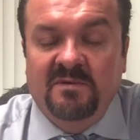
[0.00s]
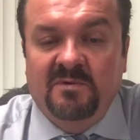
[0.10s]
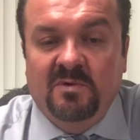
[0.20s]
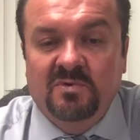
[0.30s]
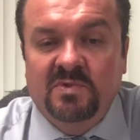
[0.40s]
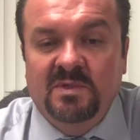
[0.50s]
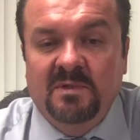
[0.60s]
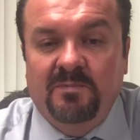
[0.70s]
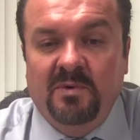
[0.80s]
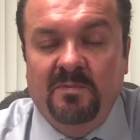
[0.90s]
of culturally
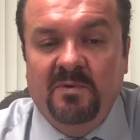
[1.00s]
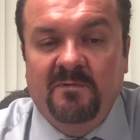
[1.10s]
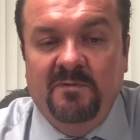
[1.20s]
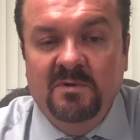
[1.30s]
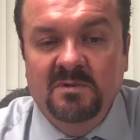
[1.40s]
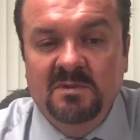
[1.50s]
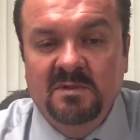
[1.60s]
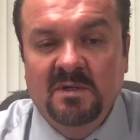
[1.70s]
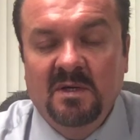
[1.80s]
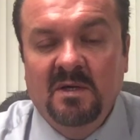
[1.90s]
appropriate foods
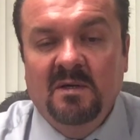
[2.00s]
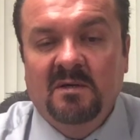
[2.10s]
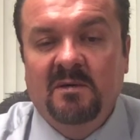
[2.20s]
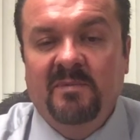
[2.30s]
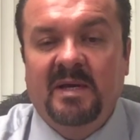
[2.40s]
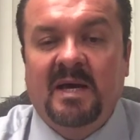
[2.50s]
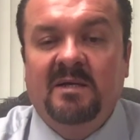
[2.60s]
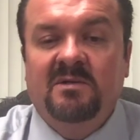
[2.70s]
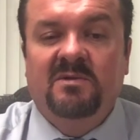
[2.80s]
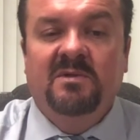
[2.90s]
can be
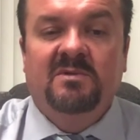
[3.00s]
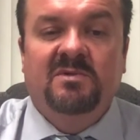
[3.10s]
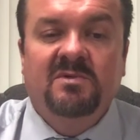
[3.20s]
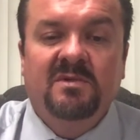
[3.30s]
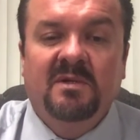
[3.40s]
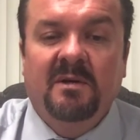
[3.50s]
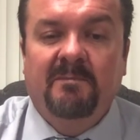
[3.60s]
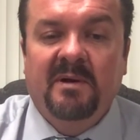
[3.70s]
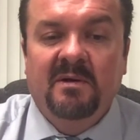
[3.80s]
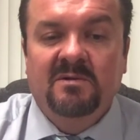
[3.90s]
added to the student and
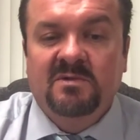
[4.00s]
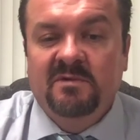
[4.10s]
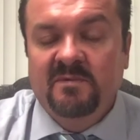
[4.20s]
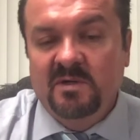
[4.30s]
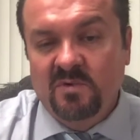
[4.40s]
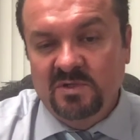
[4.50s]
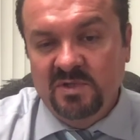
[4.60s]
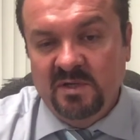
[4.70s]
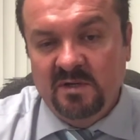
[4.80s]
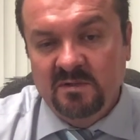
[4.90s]
parent survey
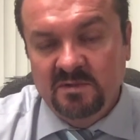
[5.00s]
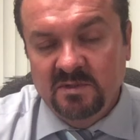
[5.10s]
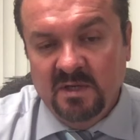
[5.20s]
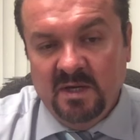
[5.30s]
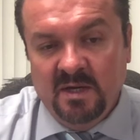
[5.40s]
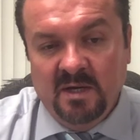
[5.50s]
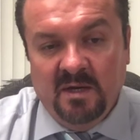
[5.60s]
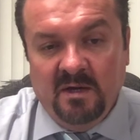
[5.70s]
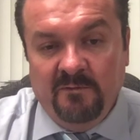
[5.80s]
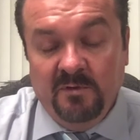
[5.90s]
questionnaires.
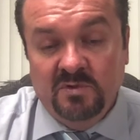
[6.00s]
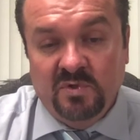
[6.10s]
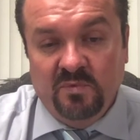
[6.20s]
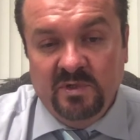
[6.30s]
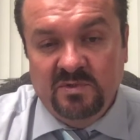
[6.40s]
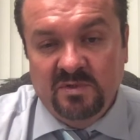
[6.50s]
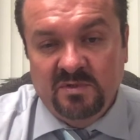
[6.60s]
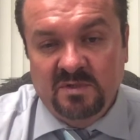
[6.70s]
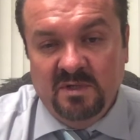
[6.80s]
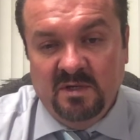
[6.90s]
Future
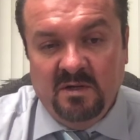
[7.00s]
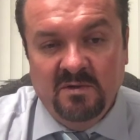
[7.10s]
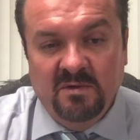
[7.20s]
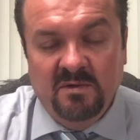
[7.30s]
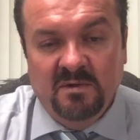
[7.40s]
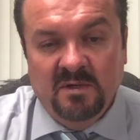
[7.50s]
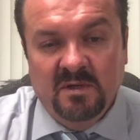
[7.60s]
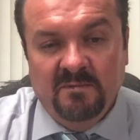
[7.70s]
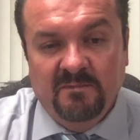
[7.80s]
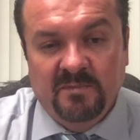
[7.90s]
research can include
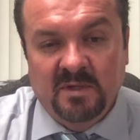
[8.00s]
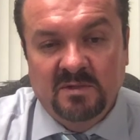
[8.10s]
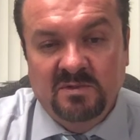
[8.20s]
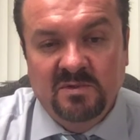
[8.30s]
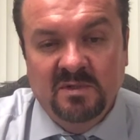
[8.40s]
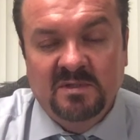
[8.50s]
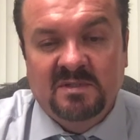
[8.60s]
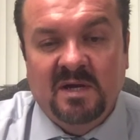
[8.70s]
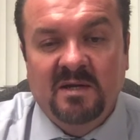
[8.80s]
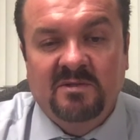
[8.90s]
a student's
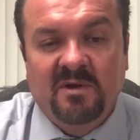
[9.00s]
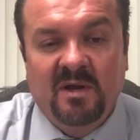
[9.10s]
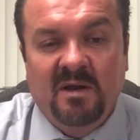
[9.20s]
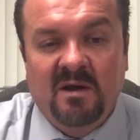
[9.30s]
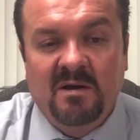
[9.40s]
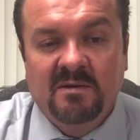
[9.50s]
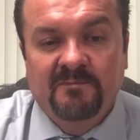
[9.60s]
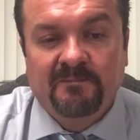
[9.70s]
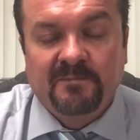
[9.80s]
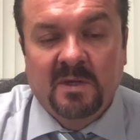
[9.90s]
dietary log
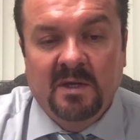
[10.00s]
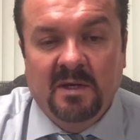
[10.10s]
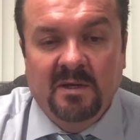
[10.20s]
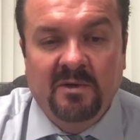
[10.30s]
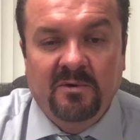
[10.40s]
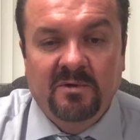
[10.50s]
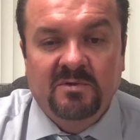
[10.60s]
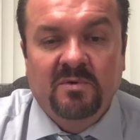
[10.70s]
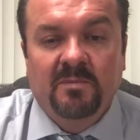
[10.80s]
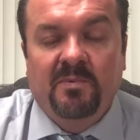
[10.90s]
in order
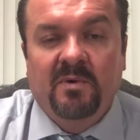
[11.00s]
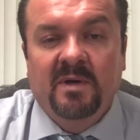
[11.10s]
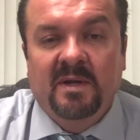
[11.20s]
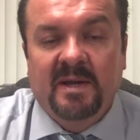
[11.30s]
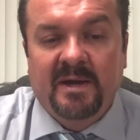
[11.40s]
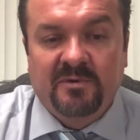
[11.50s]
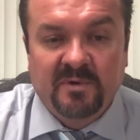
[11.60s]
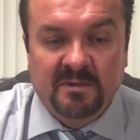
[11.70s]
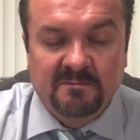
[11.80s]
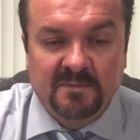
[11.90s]
to report an
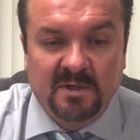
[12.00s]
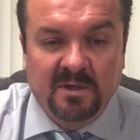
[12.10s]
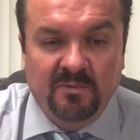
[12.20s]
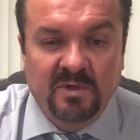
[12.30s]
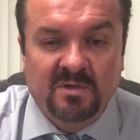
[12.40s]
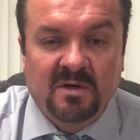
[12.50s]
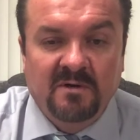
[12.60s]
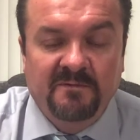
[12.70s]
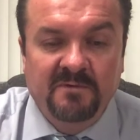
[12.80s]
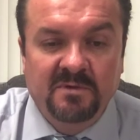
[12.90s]
accurate recall
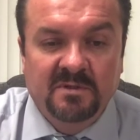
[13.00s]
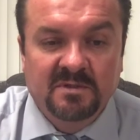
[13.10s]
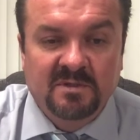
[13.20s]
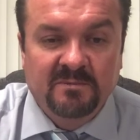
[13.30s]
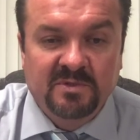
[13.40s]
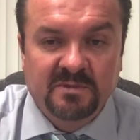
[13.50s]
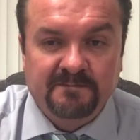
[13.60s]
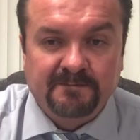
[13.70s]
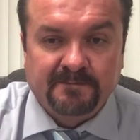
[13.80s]
of food consumption.